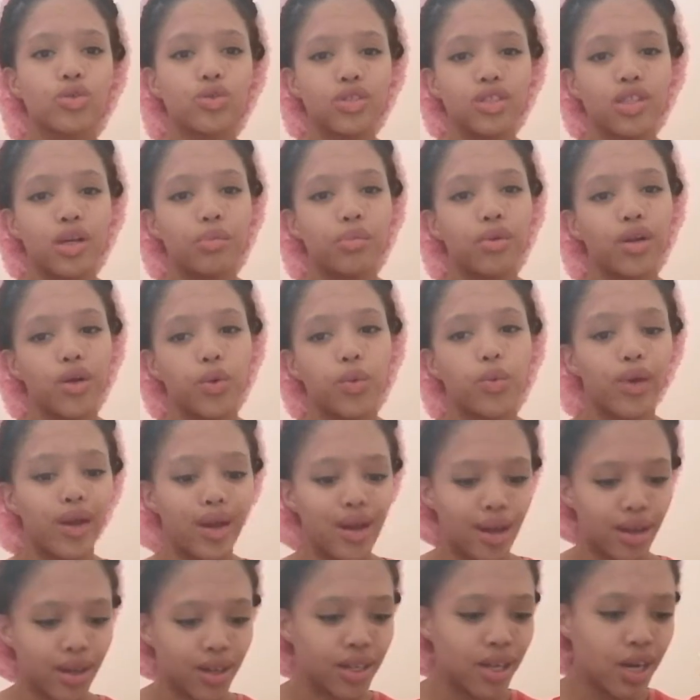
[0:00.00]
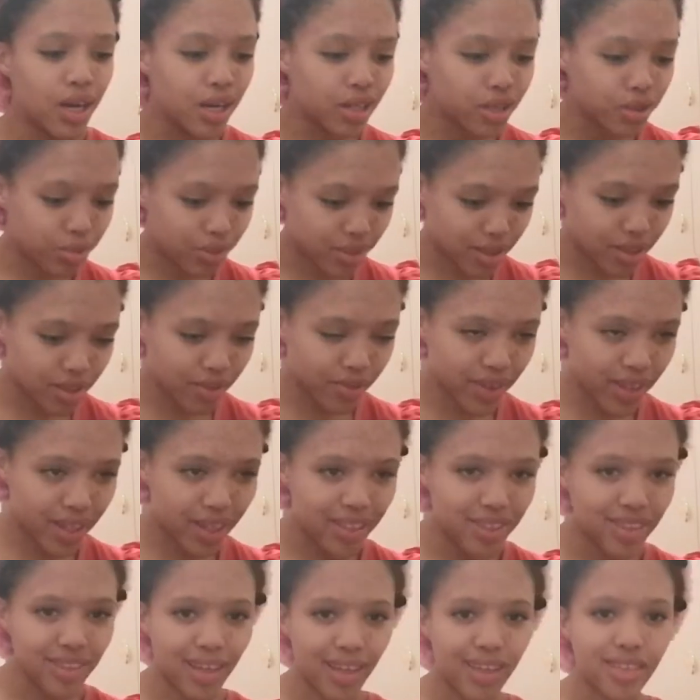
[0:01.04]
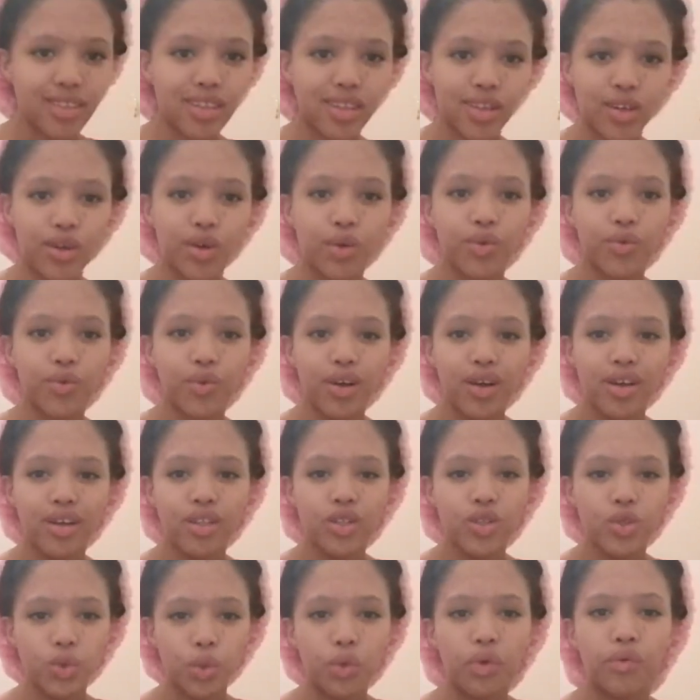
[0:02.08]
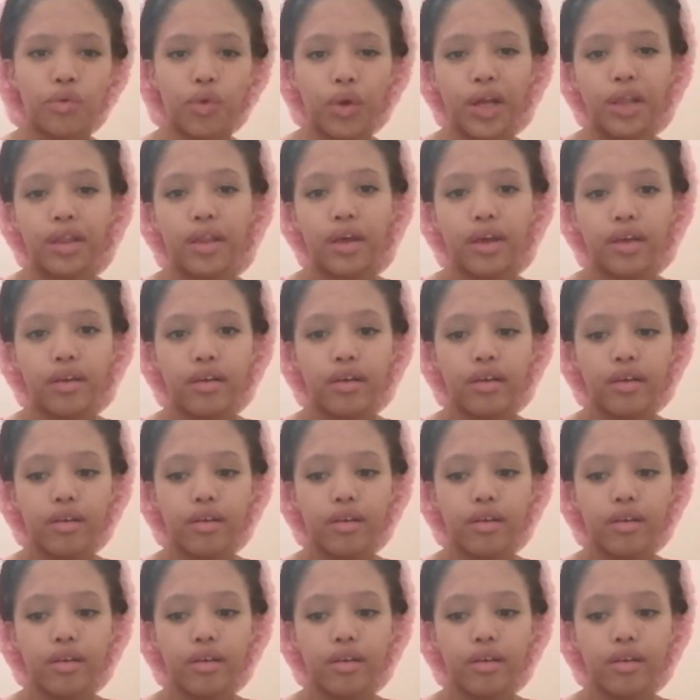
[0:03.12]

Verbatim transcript: to somebody when I specifically sat alone to avoid that.